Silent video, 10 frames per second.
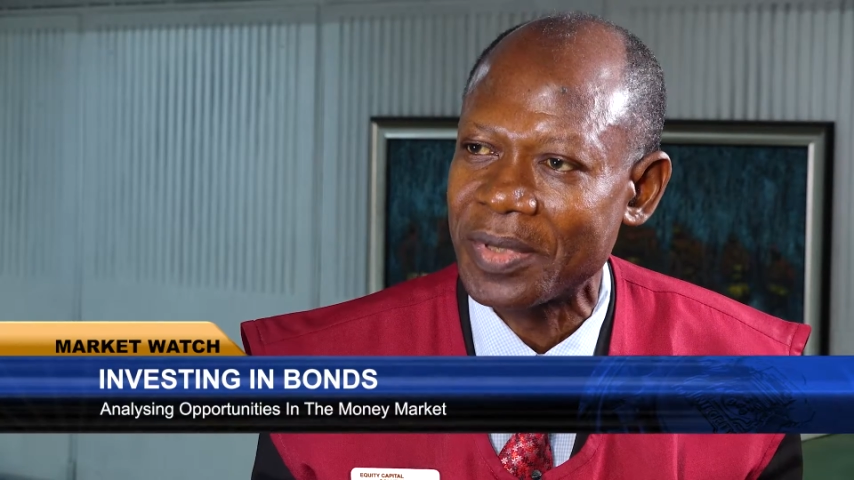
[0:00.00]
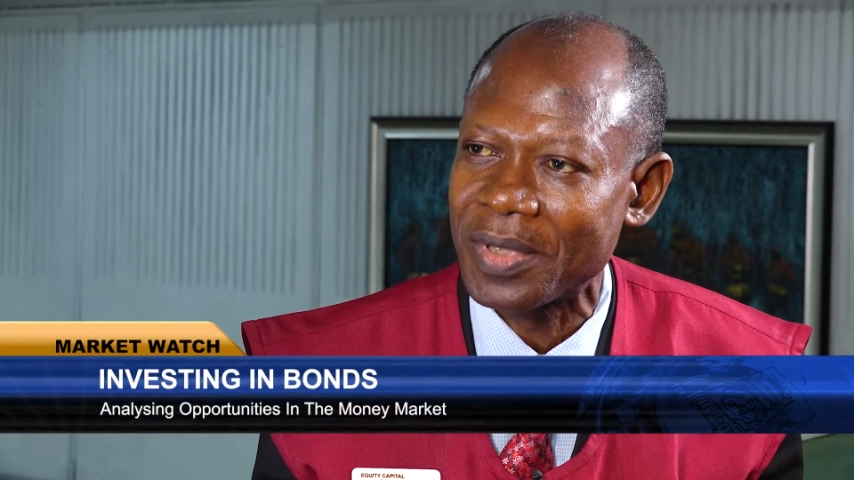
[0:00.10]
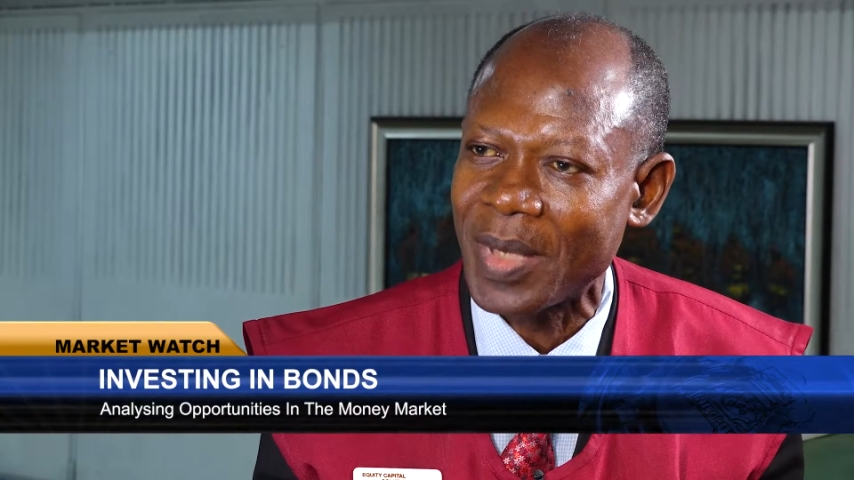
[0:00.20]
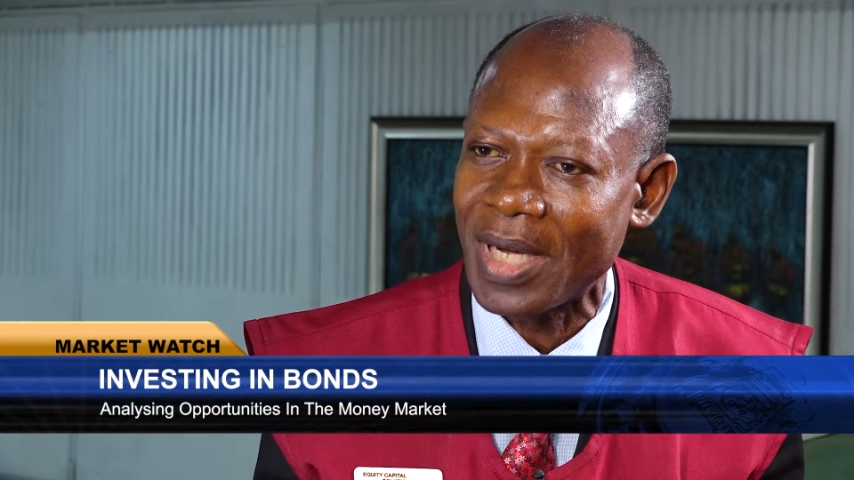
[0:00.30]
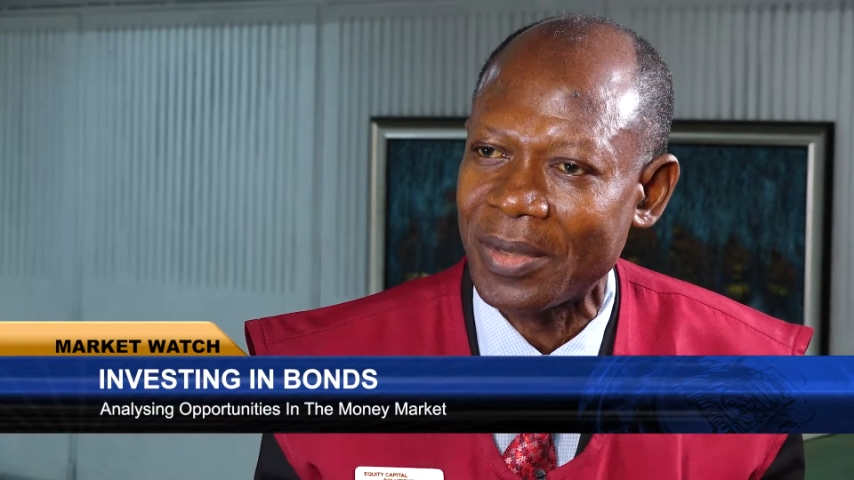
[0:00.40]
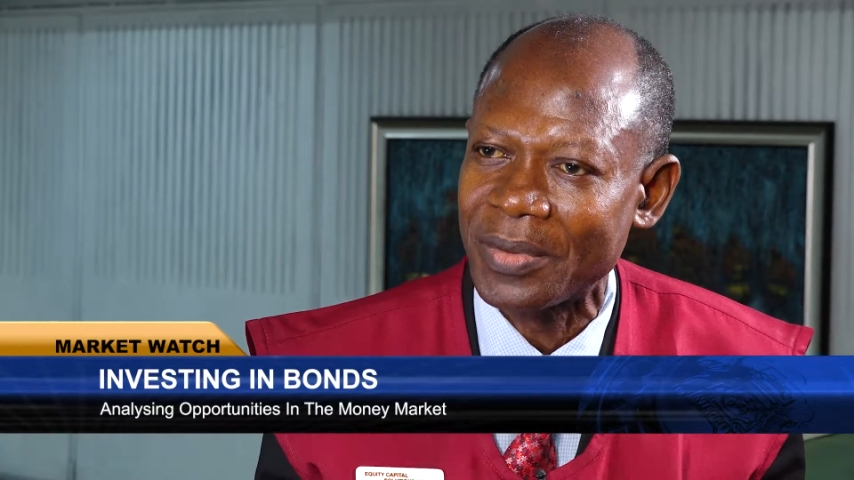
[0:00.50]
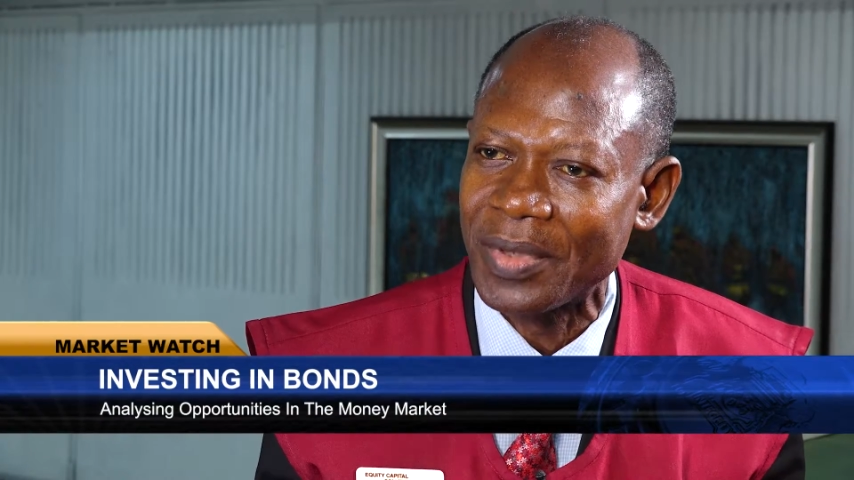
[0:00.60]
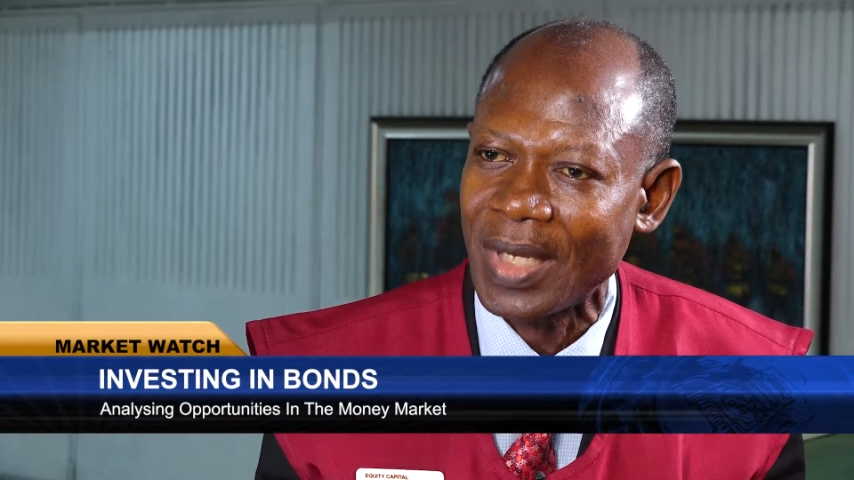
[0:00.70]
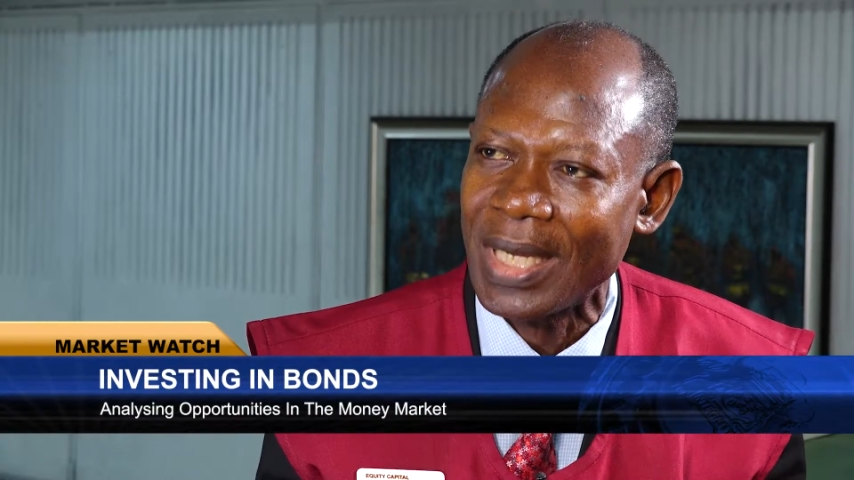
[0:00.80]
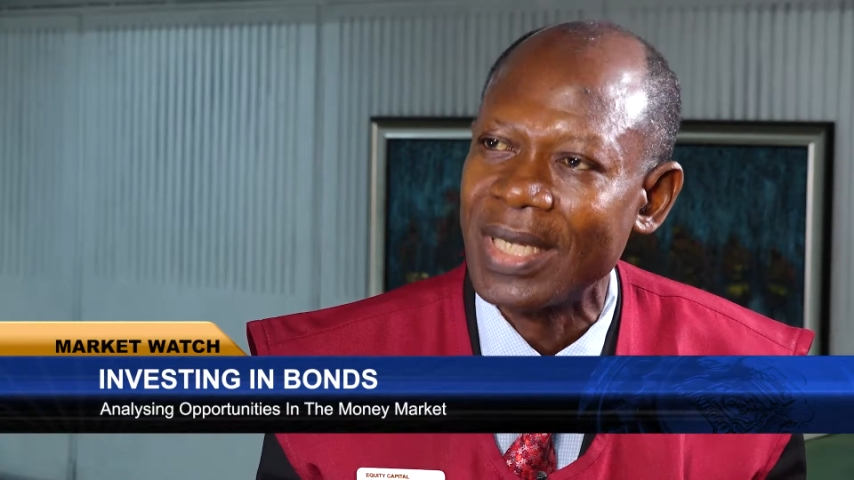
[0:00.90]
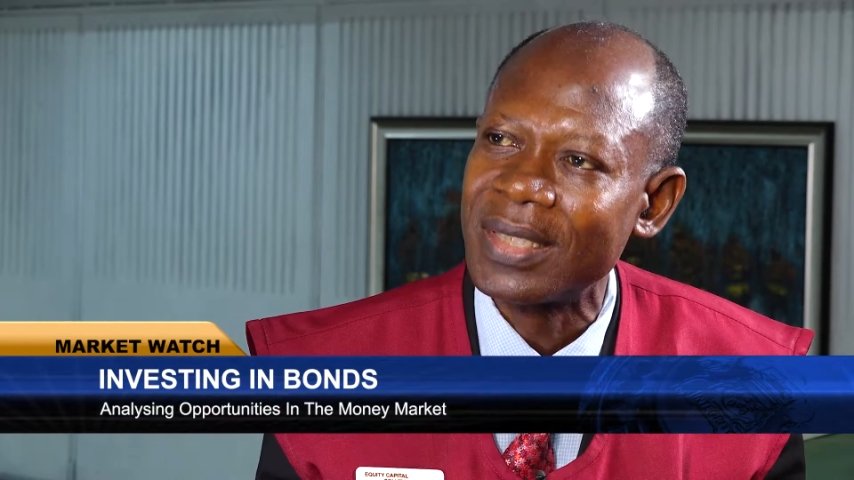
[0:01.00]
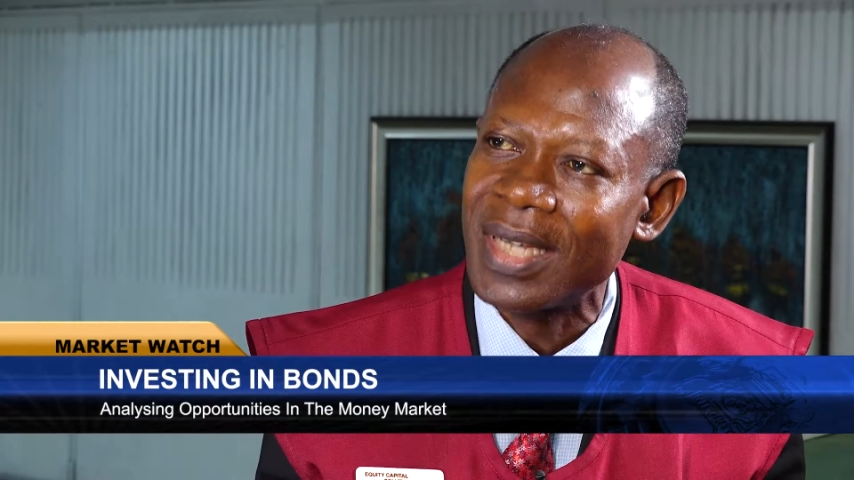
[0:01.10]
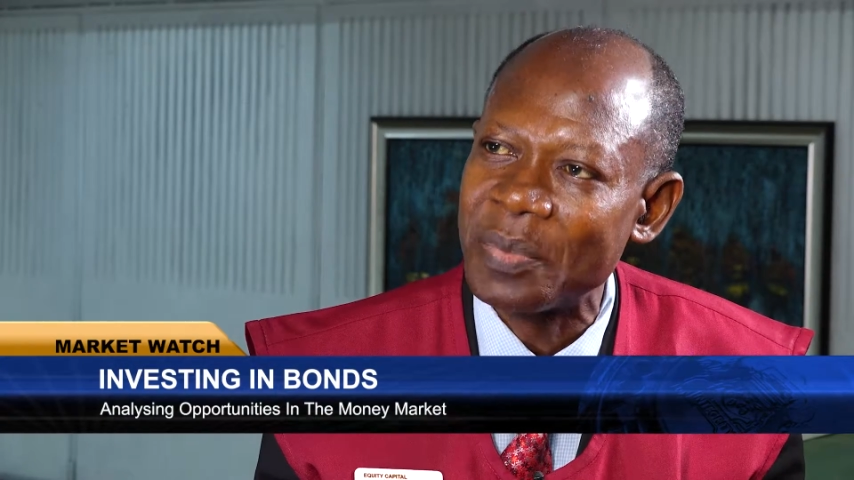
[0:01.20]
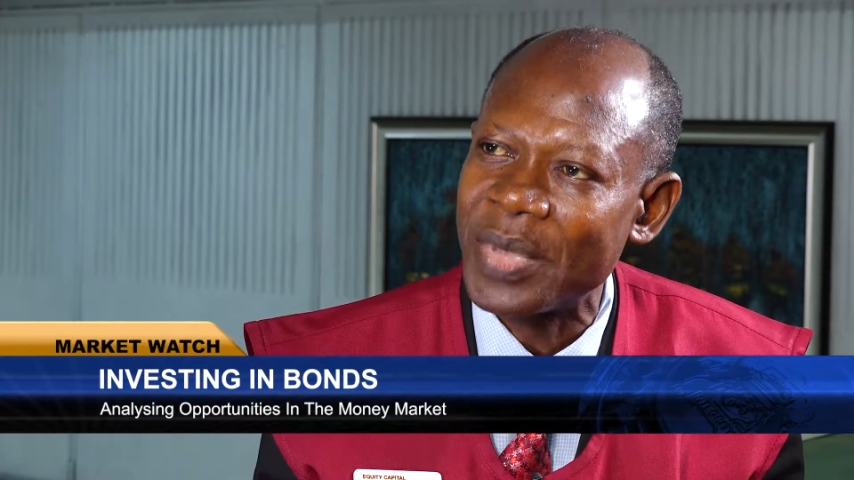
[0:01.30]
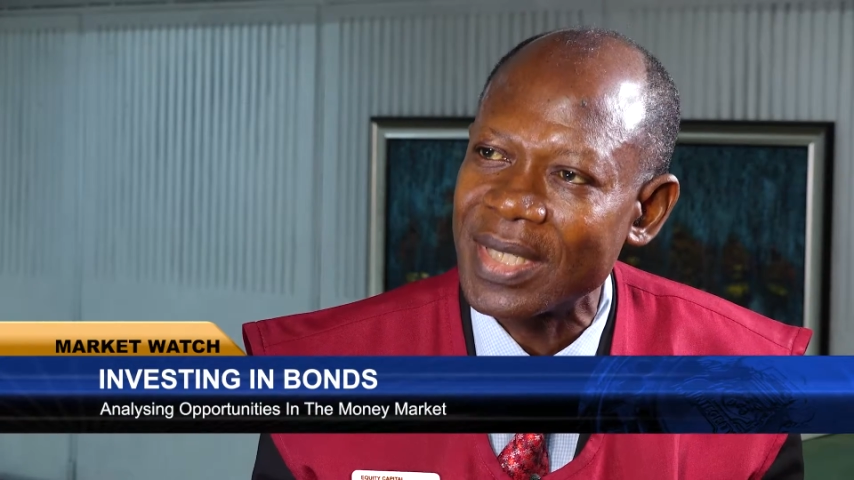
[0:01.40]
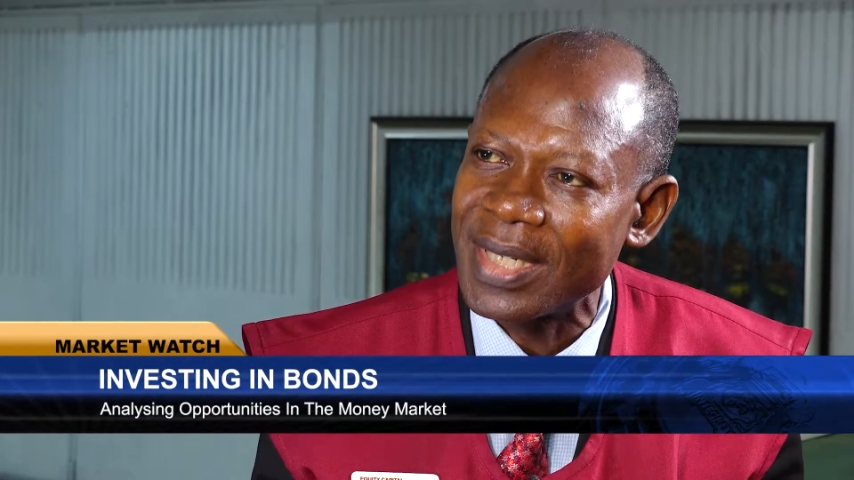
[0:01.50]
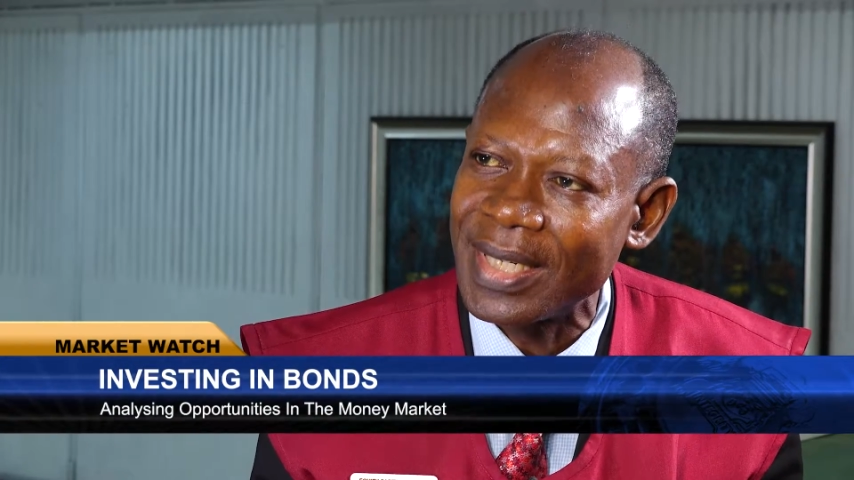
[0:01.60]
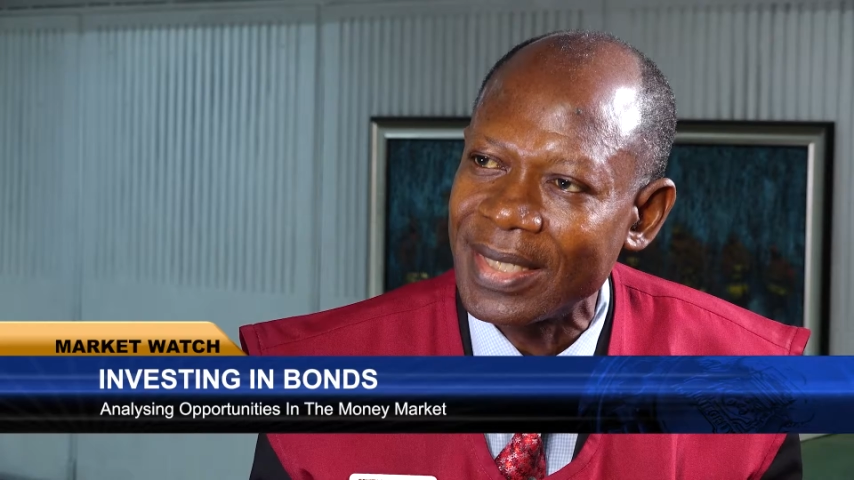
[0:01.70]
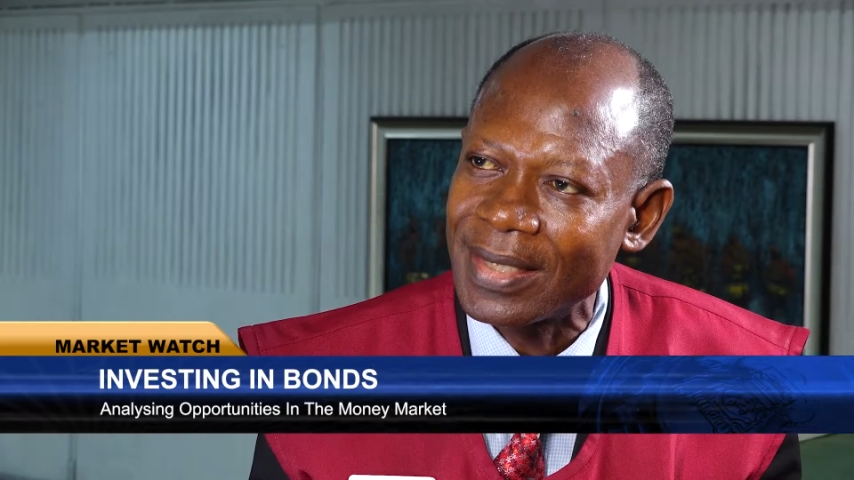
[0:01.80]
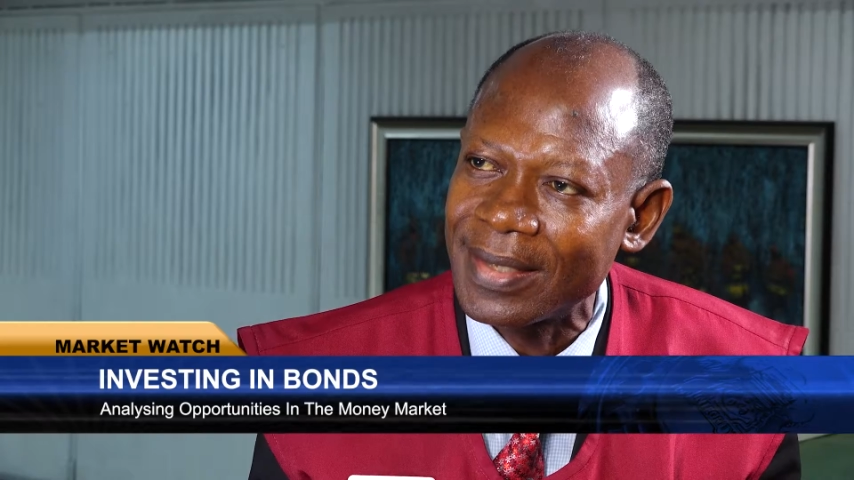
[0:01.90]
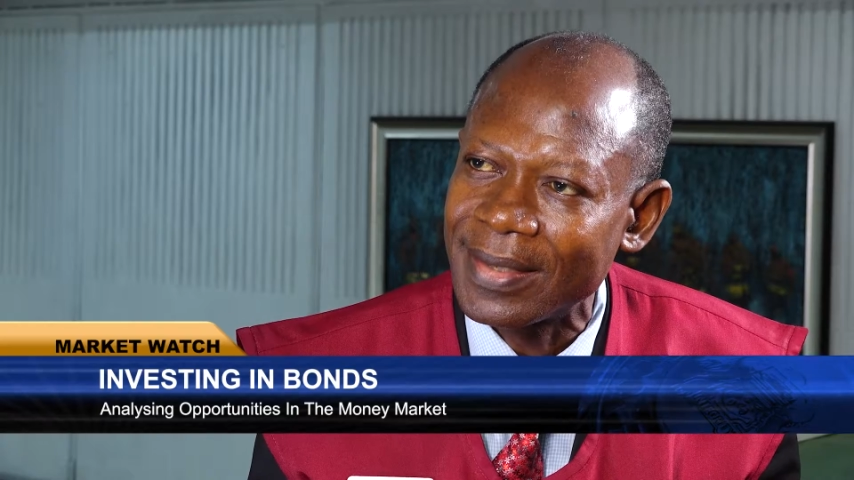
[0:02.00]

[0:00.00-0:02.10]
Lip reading: was about 10%,